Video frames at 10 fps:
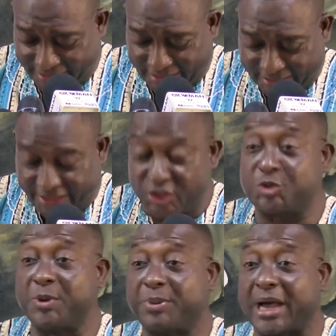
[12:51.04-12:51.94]
The
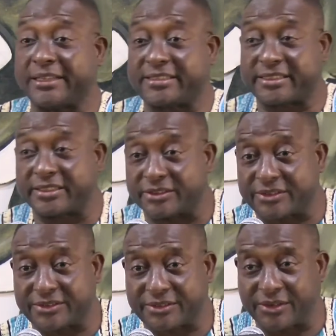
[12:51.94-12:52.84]
newspaper
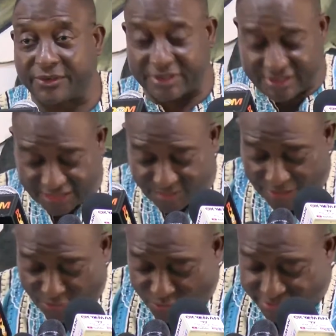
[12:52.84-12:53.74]
articles of a
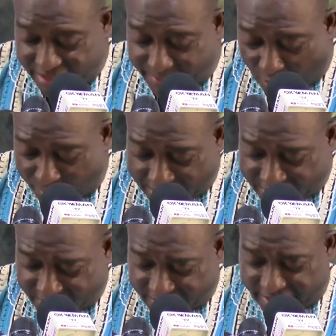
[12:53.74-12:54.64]
gentleman whose name I'll
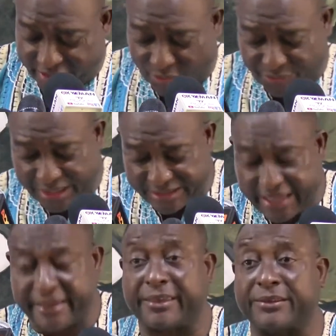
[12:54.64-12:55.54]
mention, Enoch Randy
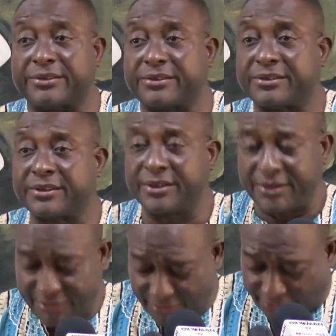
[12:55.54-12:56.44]
Akins,
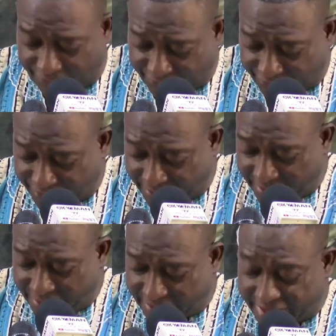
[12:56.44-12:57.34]
of
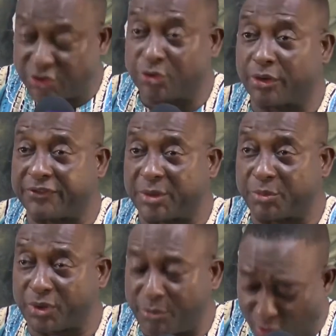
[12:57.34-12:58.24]
the Institute of
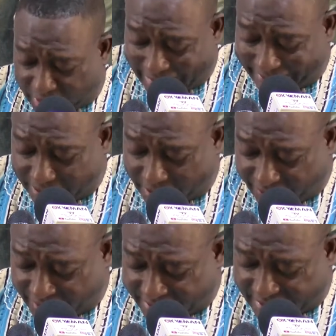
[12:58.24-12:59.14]
Democratic
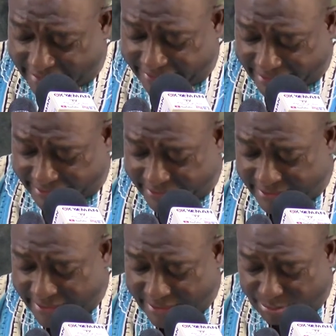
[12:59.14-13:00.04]
Governance, IDEG,
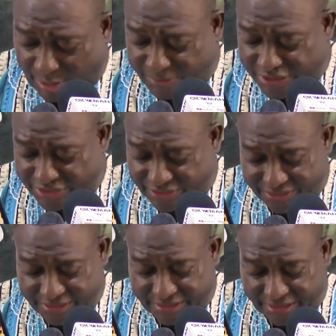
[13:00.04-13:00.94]
published
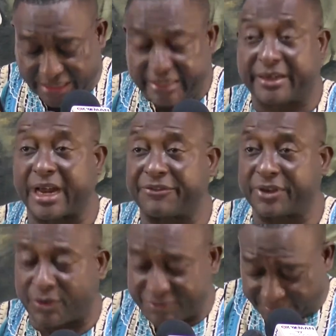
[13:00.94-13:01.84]
in the Daily
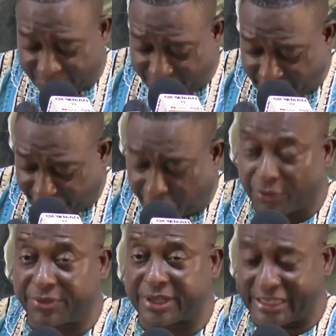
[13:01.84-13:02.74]
Graphic of September 4th and